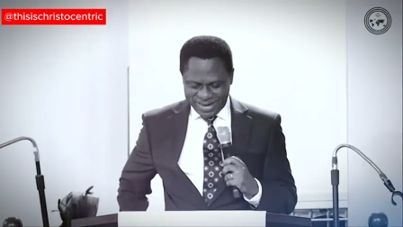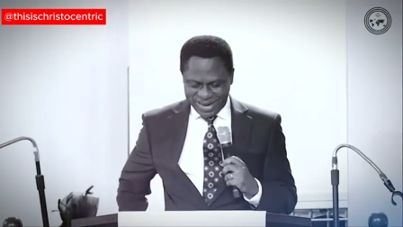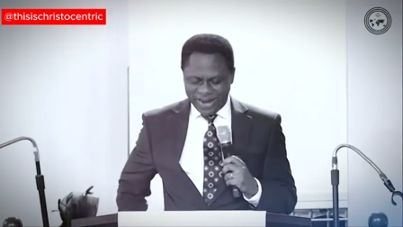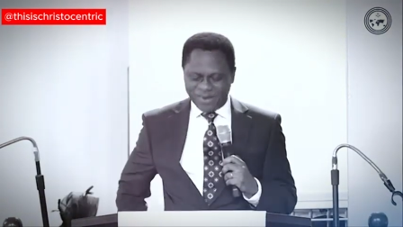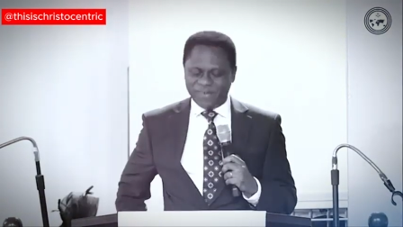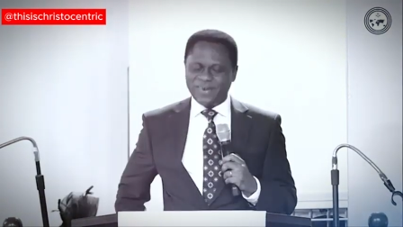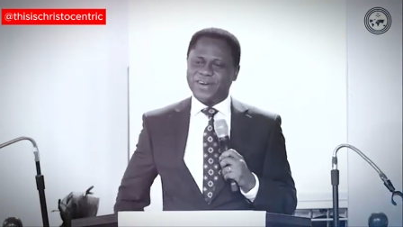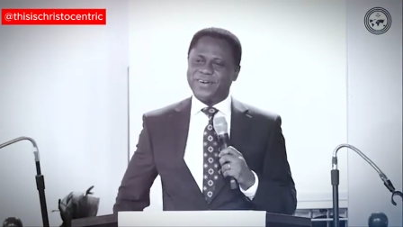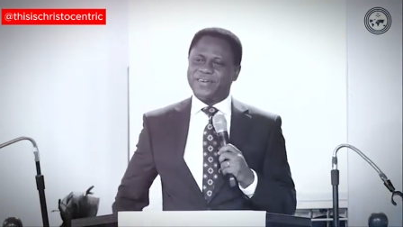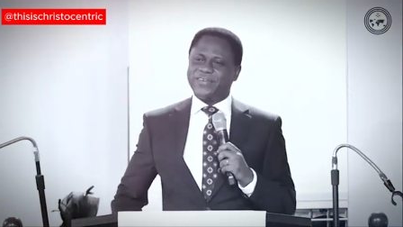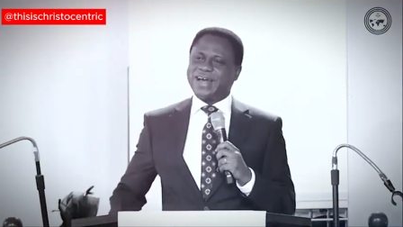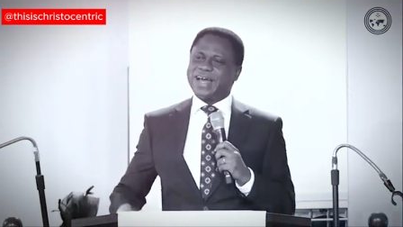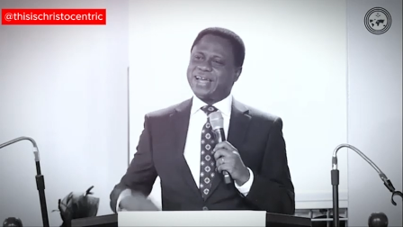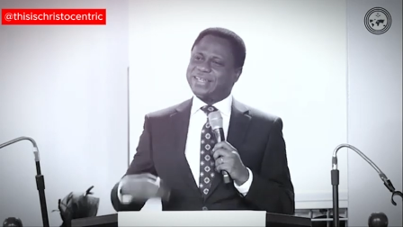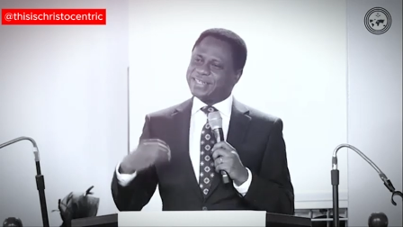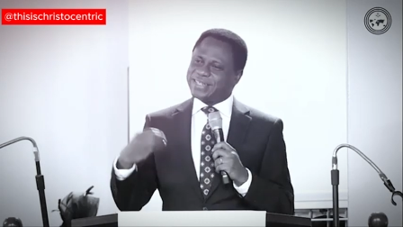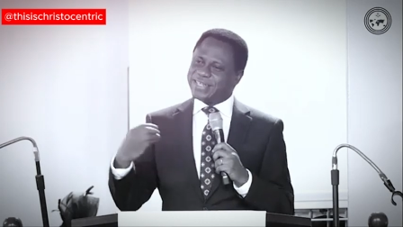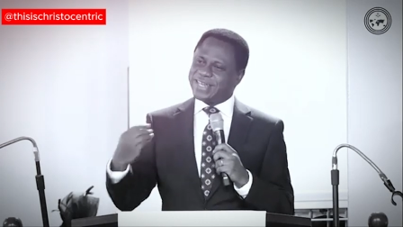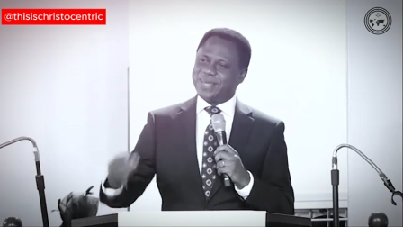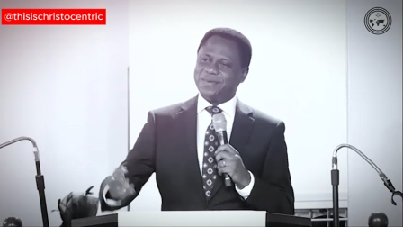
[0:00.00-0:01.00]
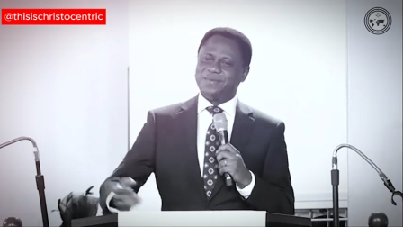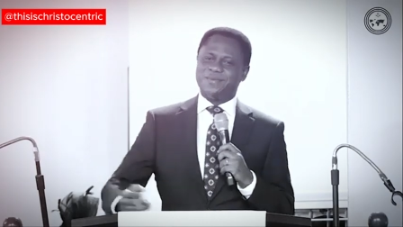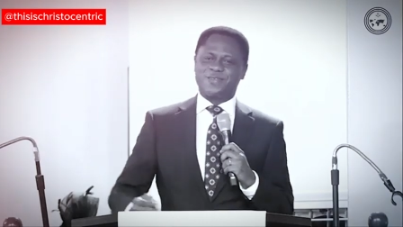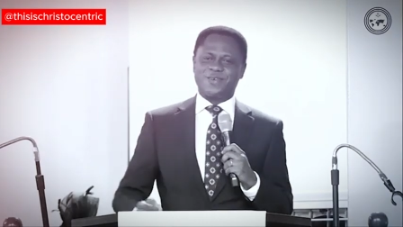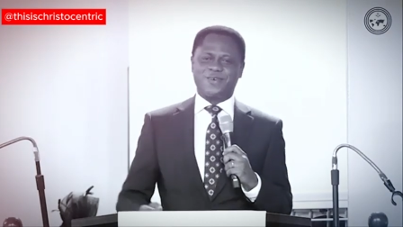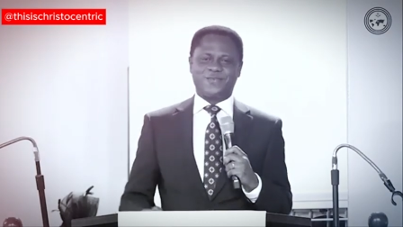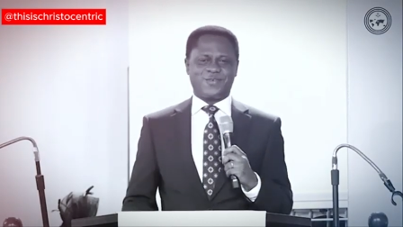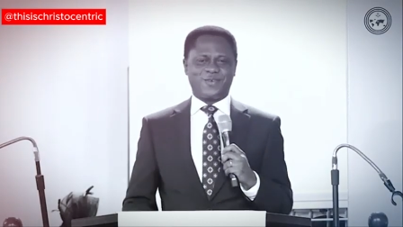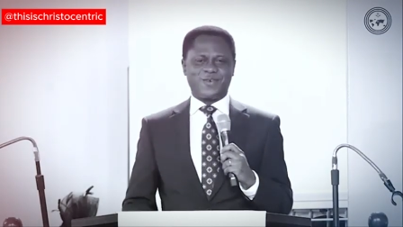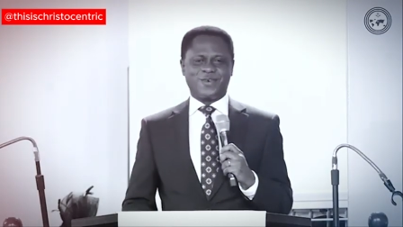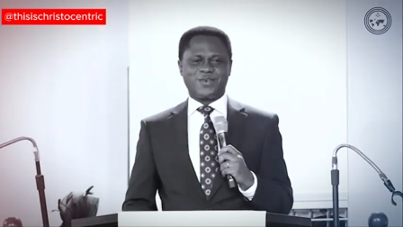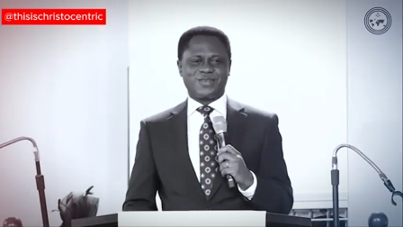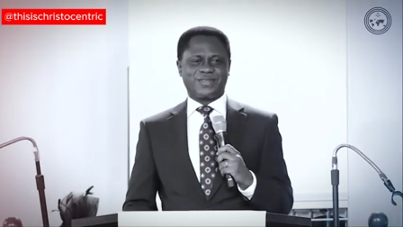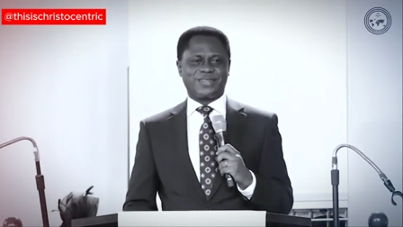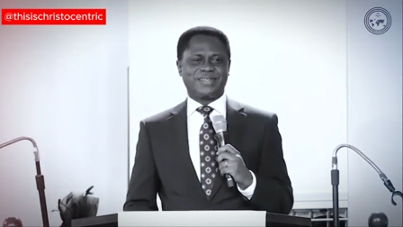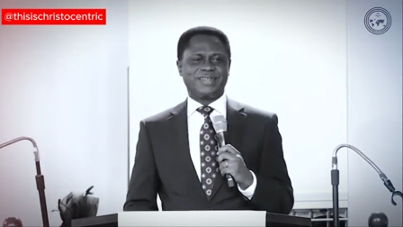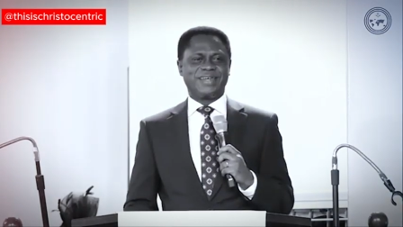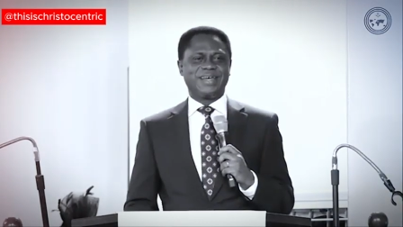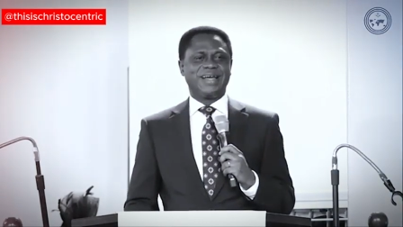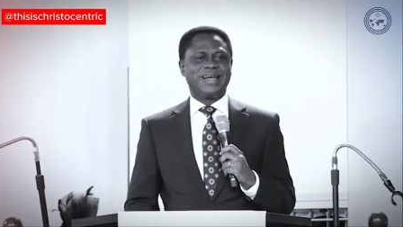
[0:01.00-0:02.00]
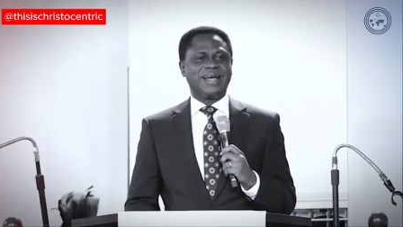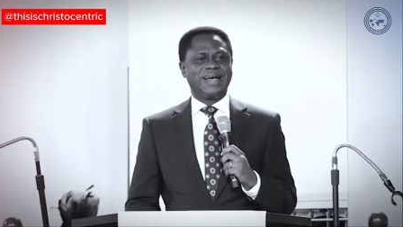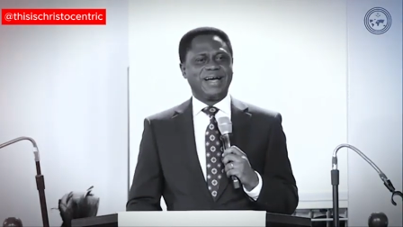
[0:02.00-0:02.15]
our right names, of course.